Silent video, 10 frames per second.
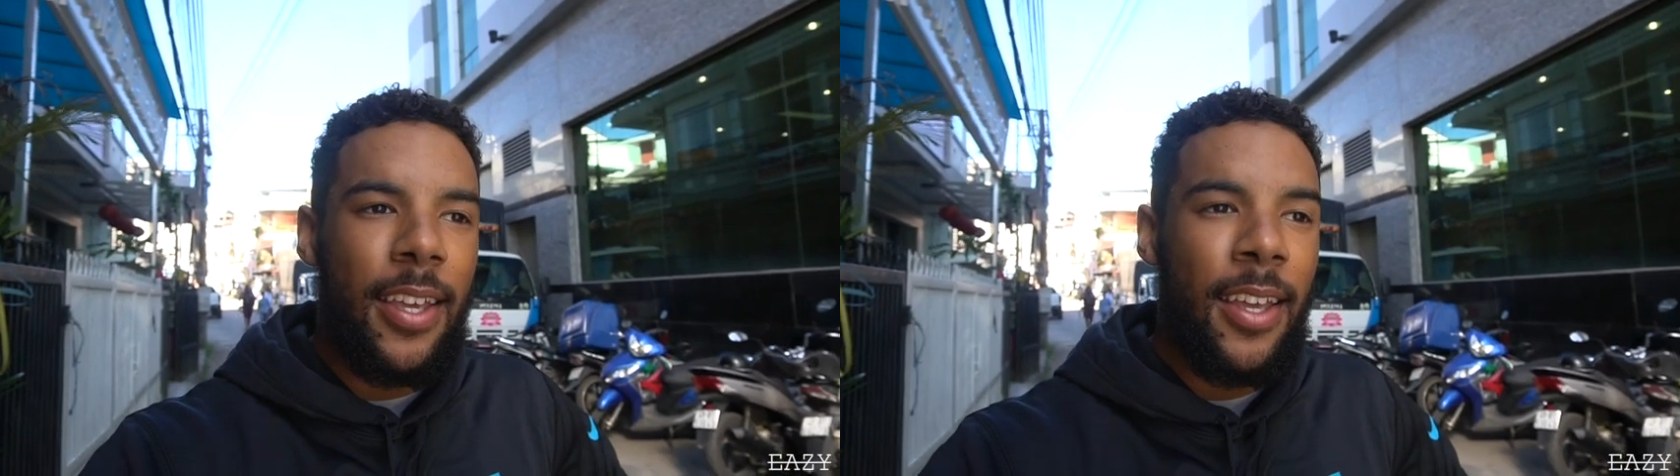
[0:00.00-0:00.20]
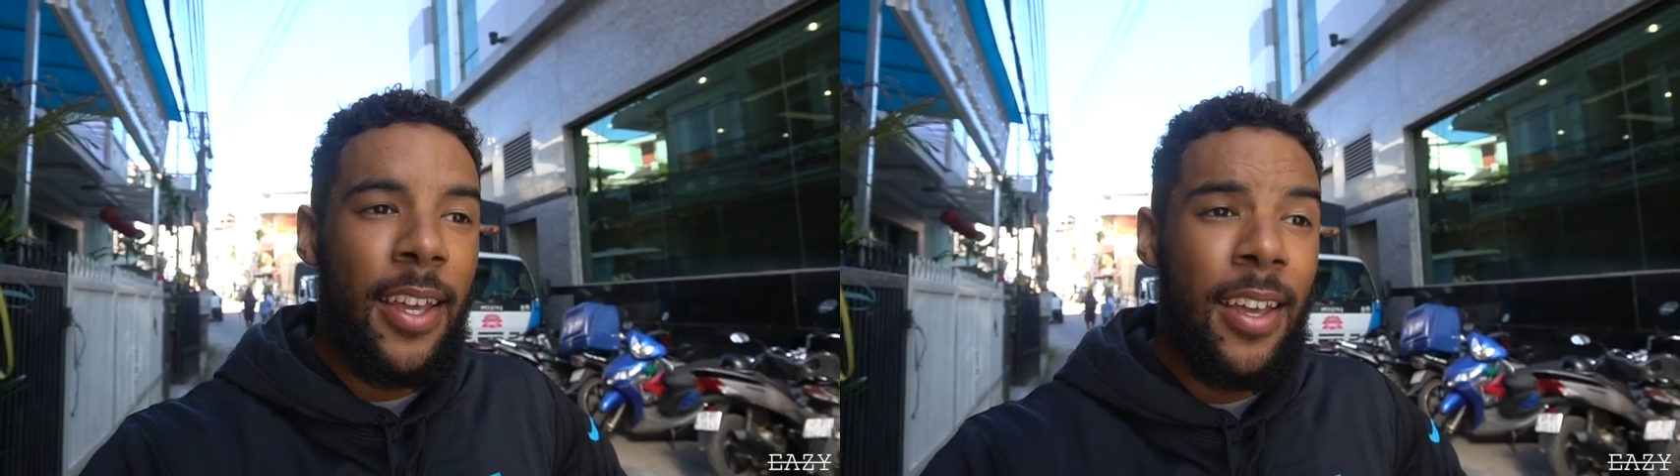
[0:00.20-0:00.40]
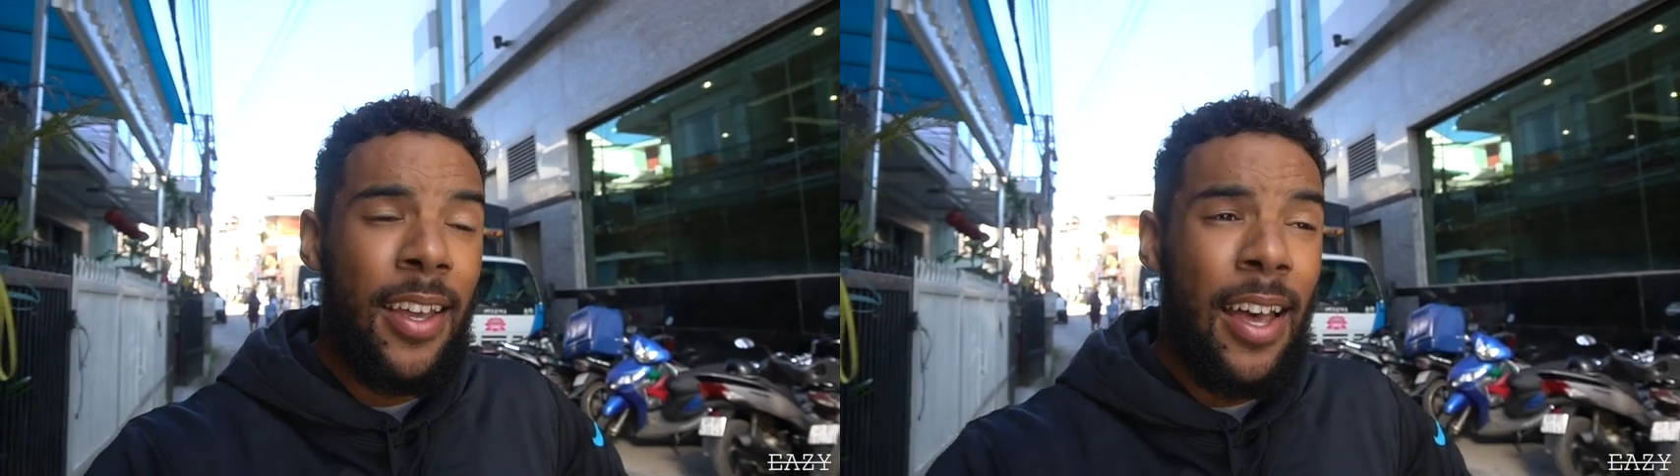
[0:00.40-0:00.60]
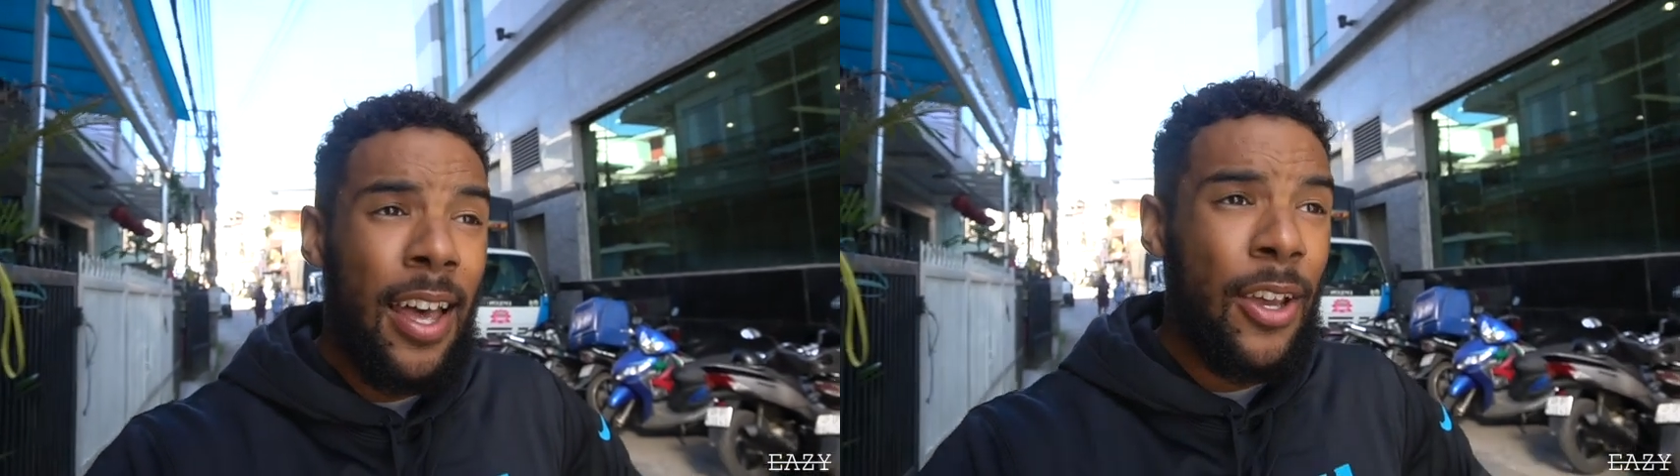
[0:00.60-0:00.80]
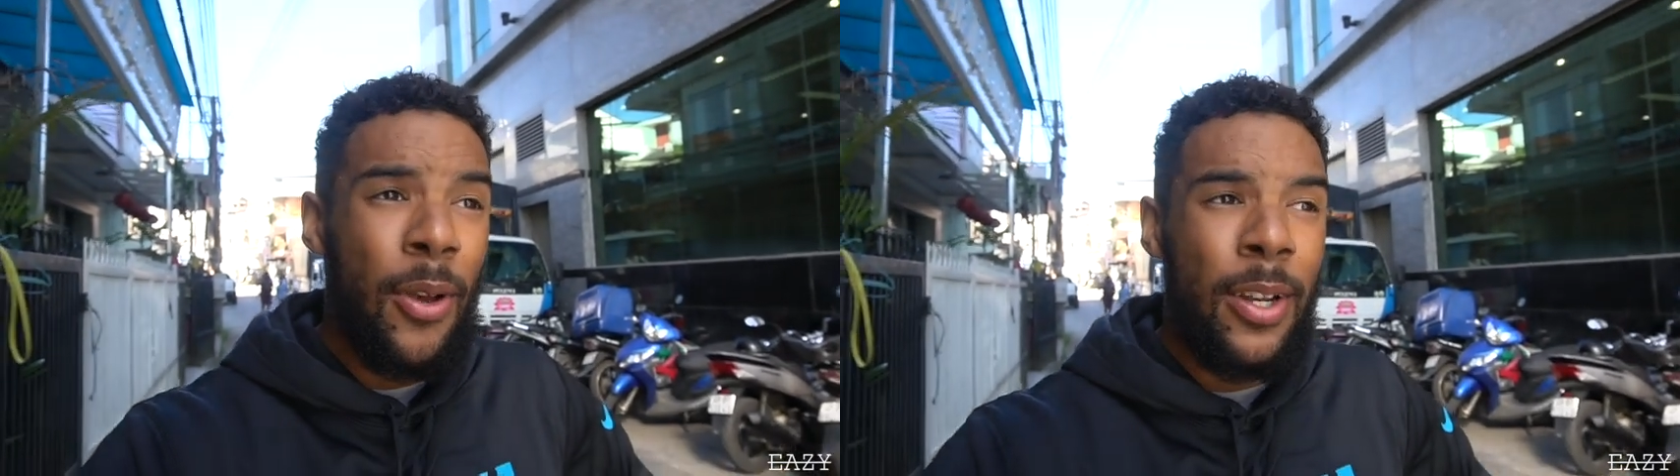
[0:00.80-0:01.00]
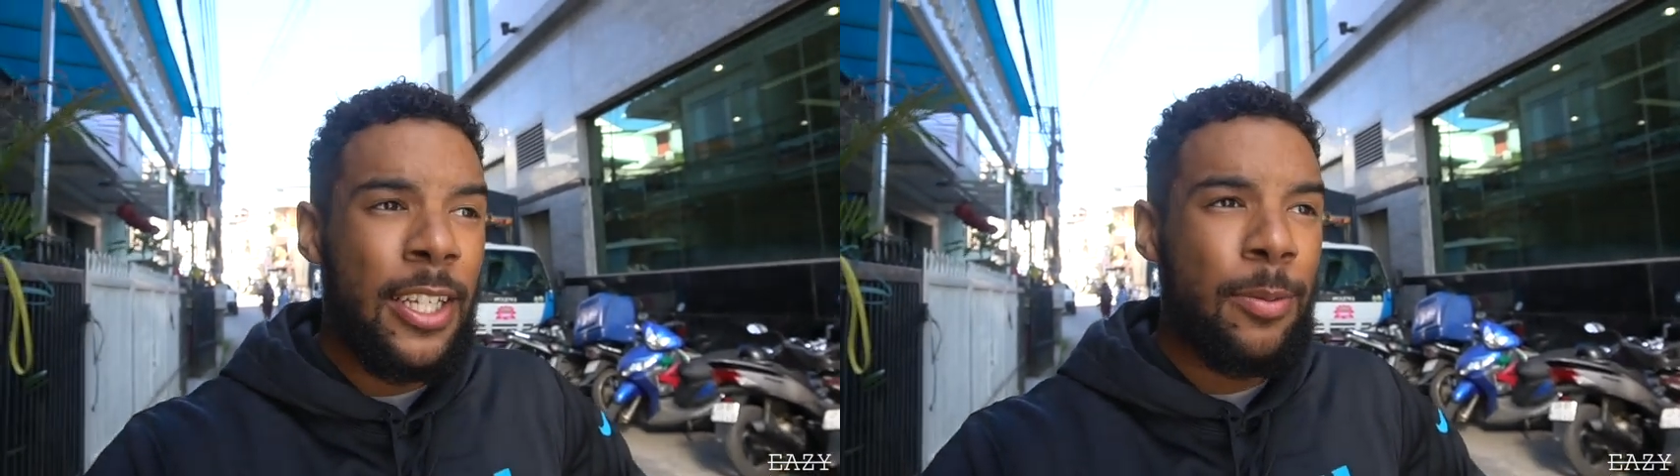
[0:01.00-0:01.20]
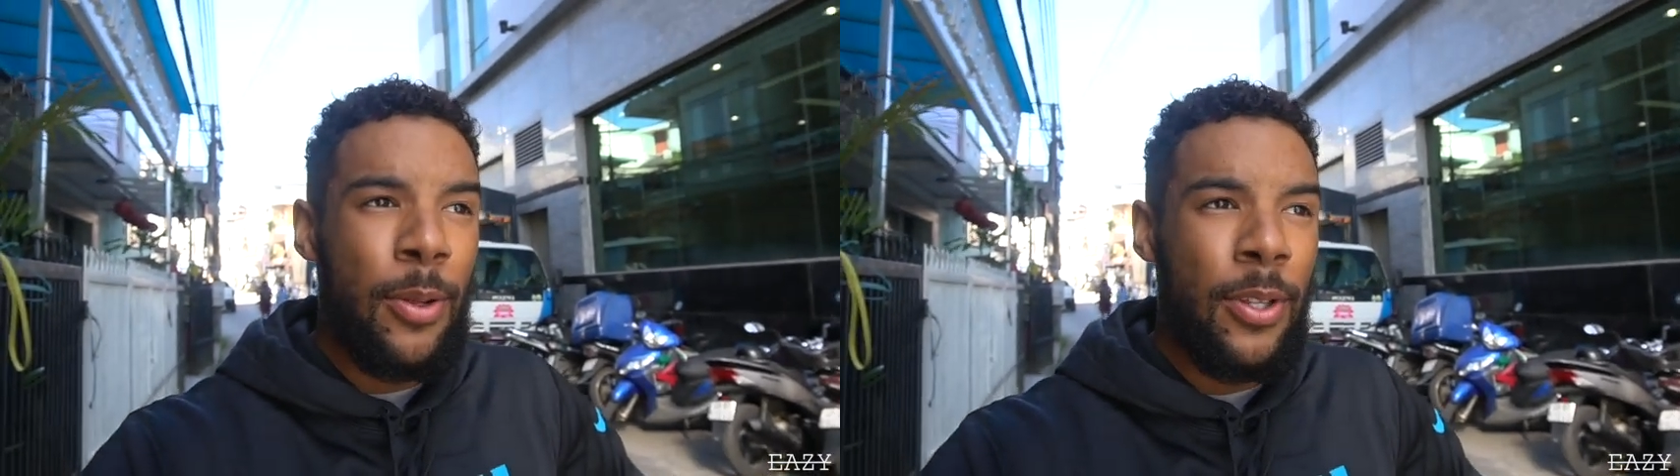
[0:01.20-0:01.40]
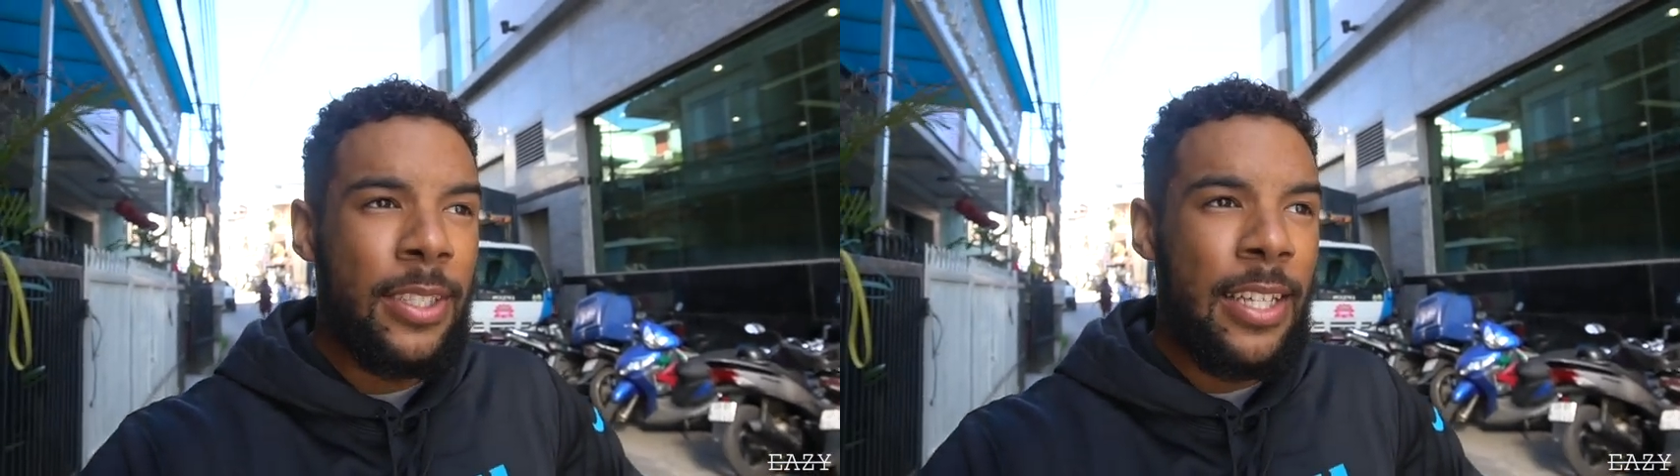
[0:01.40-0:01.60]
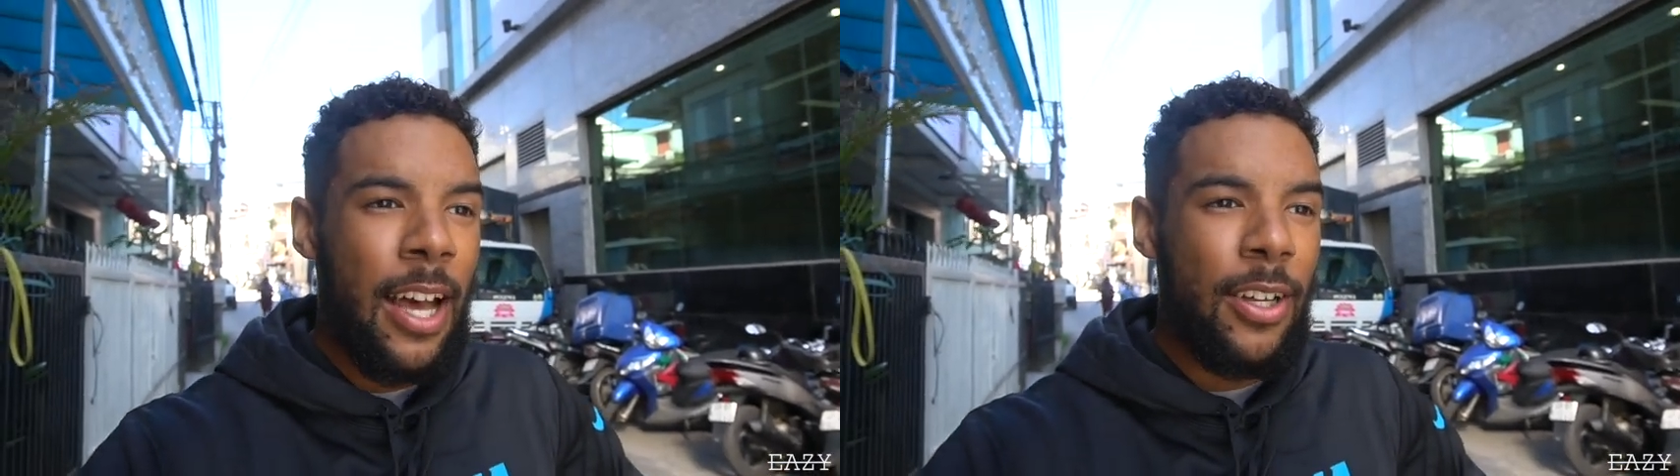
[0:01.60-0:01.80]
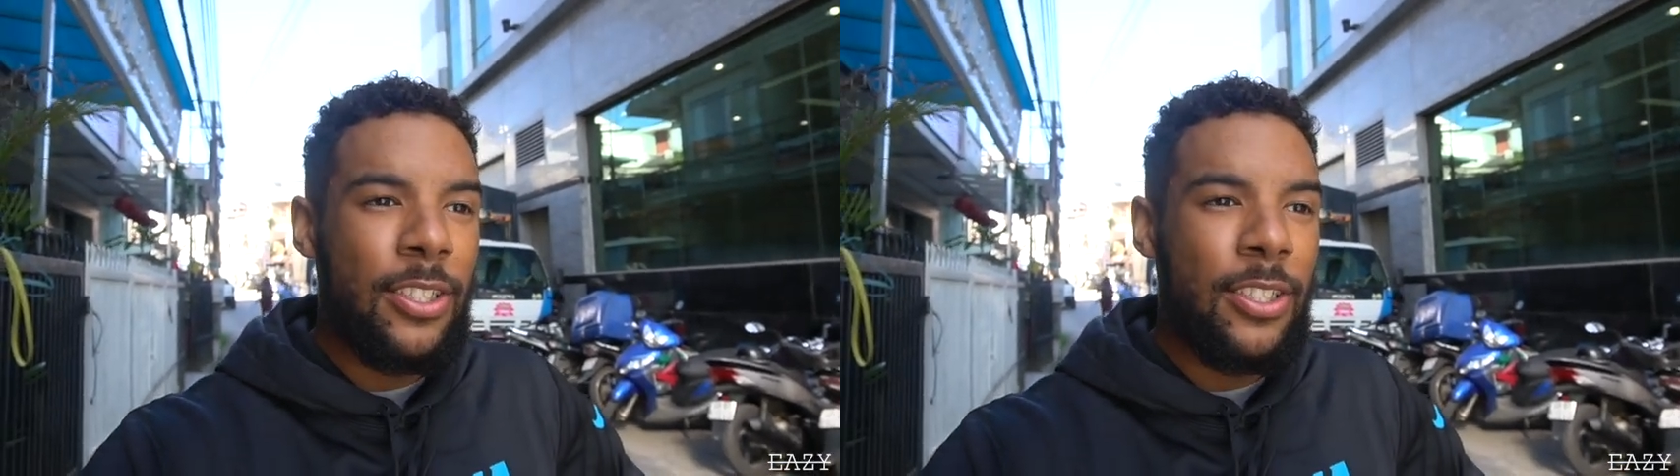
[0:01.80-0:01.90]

and go and explore this town.